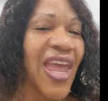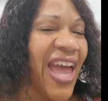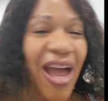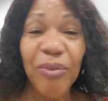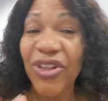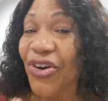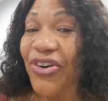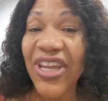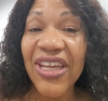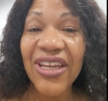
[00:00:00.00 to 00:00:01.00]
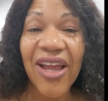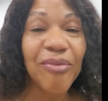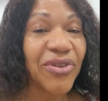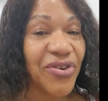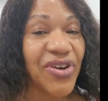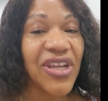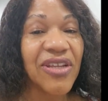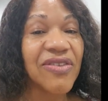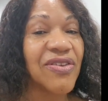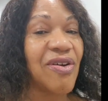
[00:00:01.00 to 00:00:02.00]
learning,
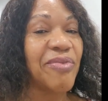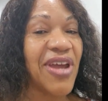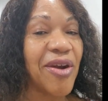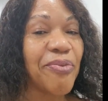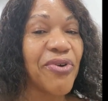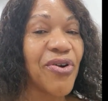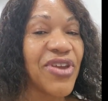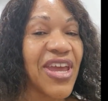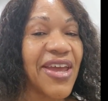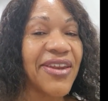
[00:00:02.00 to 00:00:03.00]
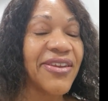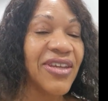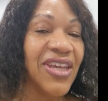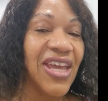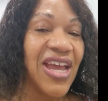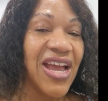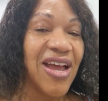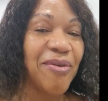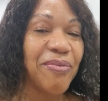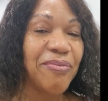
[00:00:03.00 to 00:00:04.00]
so I'm not a pro yet.
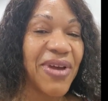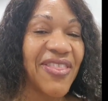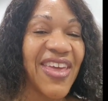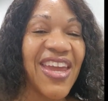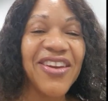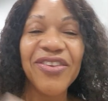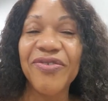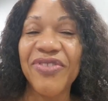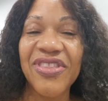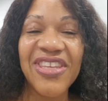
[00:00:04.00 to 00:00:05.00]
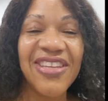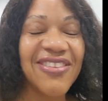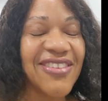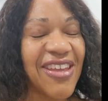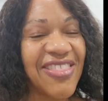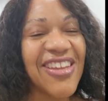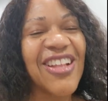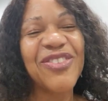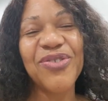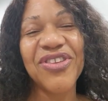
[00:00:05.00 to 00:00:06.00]
By the end of these, I think
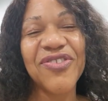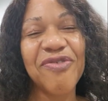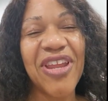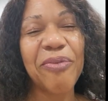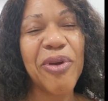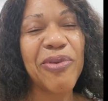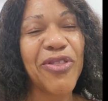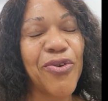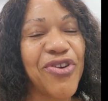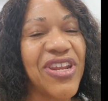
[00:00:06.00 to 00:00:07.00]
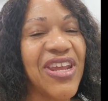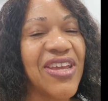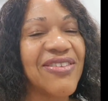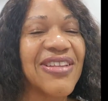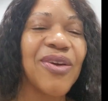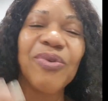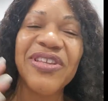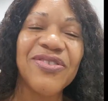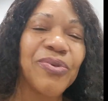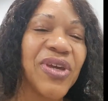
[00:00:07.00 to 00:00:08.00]
I'll do this for like maybe 30 days. Like
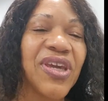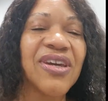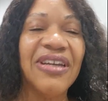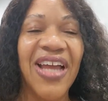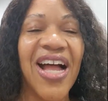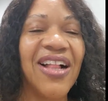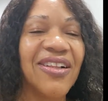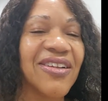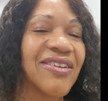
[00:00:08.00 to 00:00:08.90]
once a week, I'll,